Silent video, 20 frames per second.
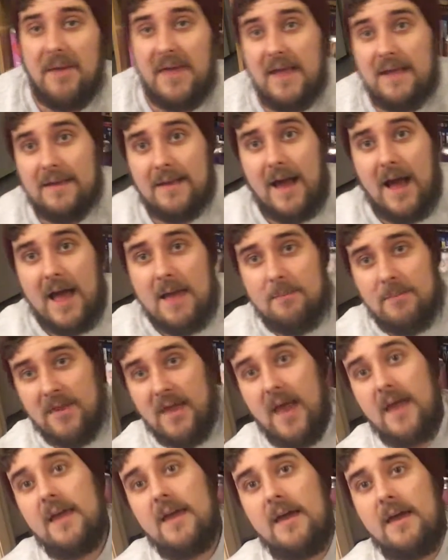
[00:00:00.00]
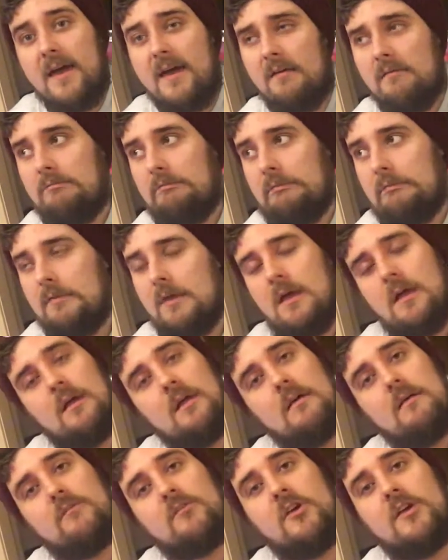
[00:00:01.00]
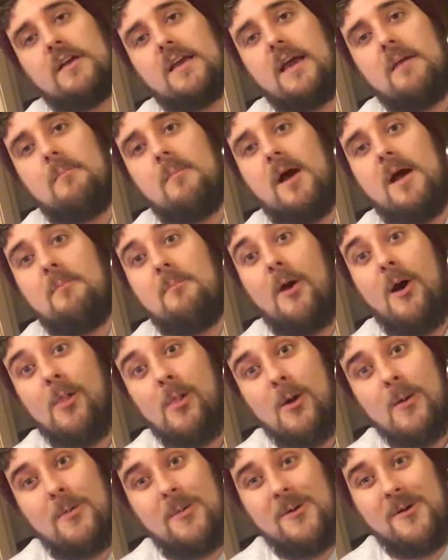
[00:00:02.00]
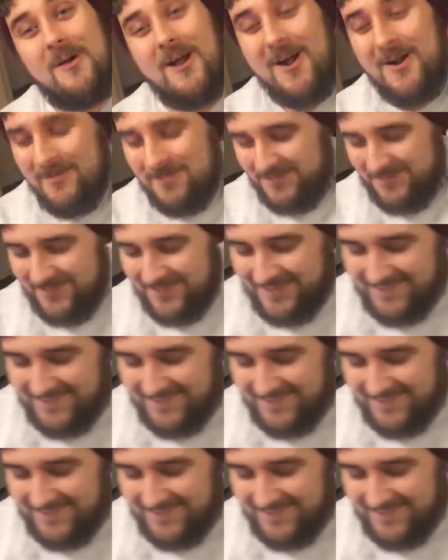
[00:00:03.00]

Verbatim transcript: pink IPA here. Got to get my bottle opener out.